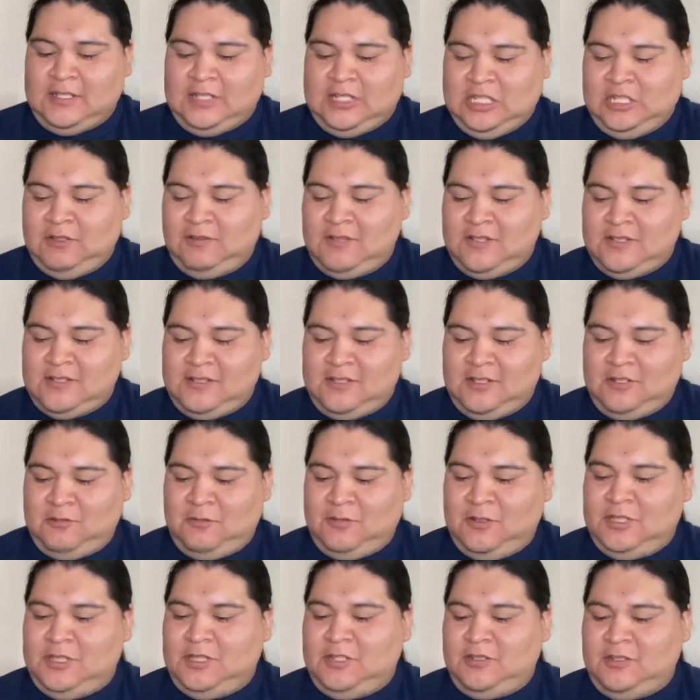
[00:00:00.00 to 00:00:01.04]
always know
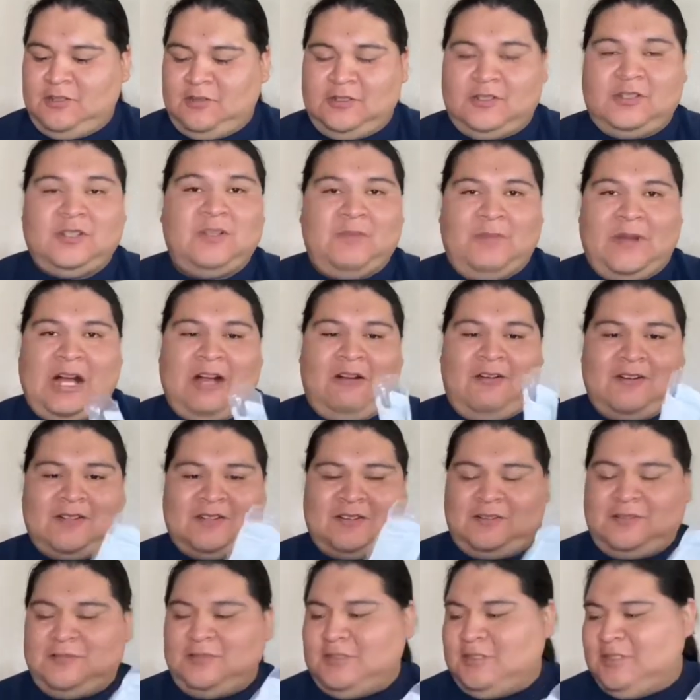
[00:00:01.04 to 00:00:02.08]
when you're, up to the Powwows
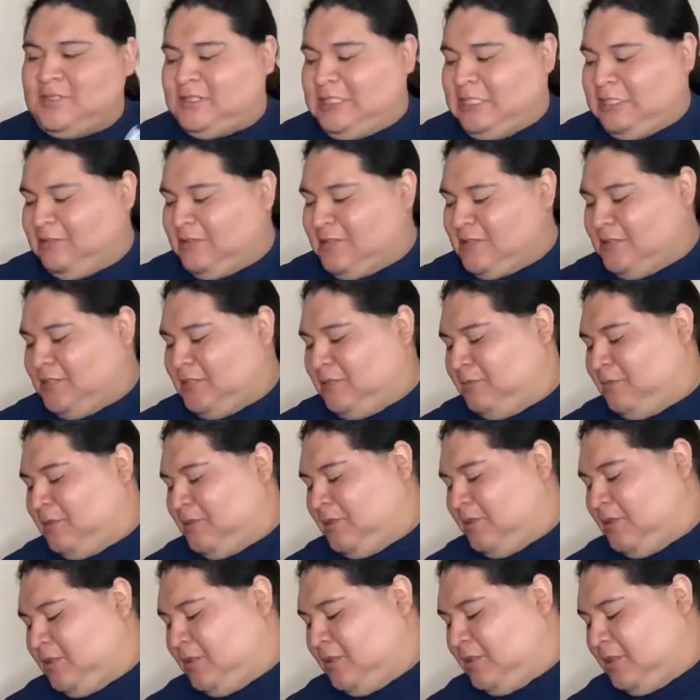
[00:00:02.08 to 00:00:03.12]
of course, I always know when
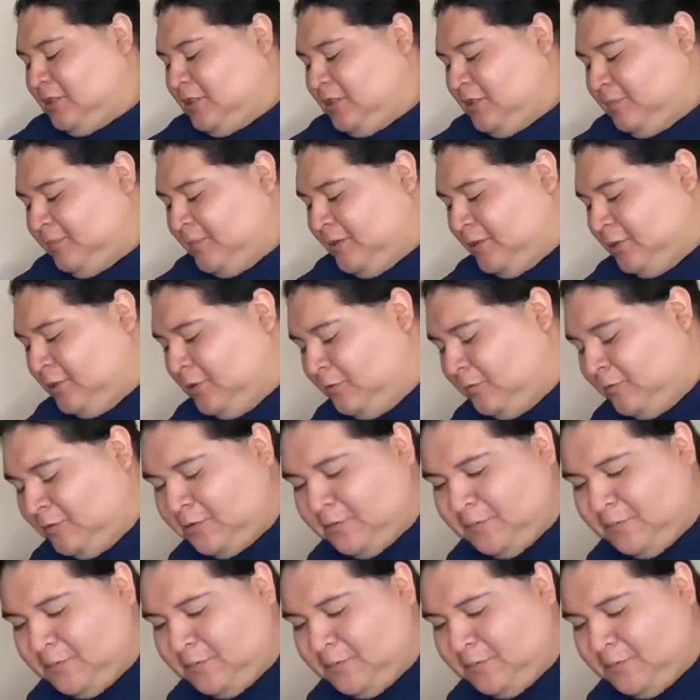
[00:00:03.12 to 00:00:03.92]
you're coming over